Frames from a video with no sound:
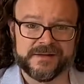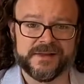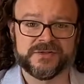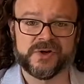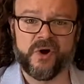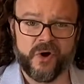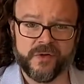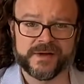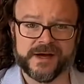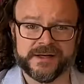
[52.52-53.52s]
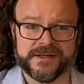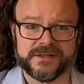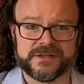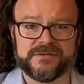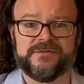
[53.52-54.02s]
they took all the
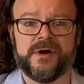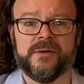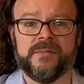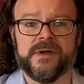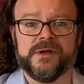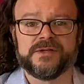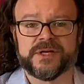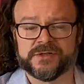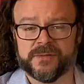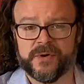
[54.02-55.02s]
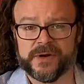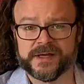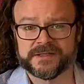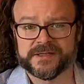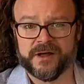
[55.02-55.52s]
cuttings from Chateau de
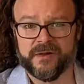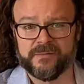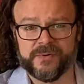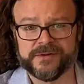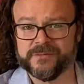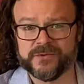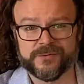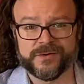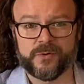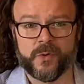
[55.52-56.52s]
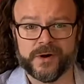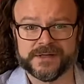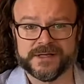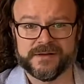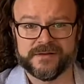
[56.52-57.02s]
Beaucastel, put them through the
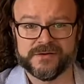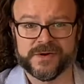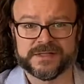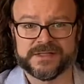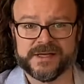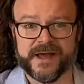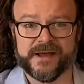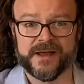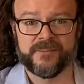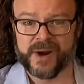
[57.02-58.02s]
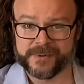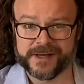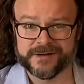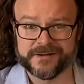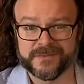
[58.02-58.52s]
quarantine in the USDA, and
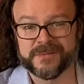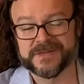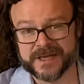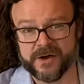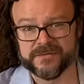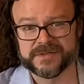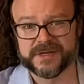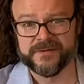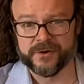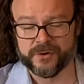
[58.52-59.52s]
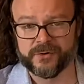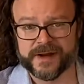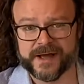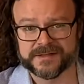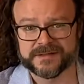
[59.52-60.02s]
propagated them themselves in their own
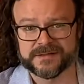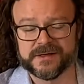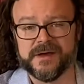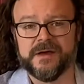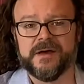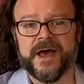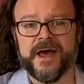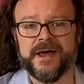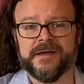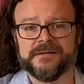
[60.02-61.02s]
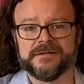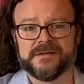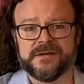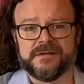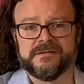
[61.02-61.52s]
greenhouses. And
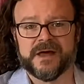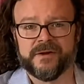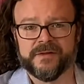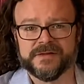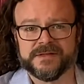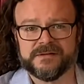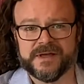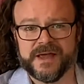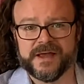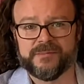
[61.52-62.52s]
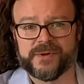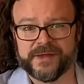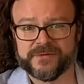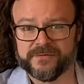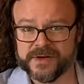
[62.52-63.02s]
not only did they
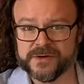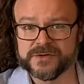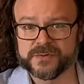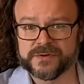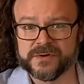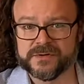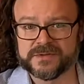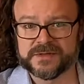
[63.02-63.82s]
plant their vineyards with those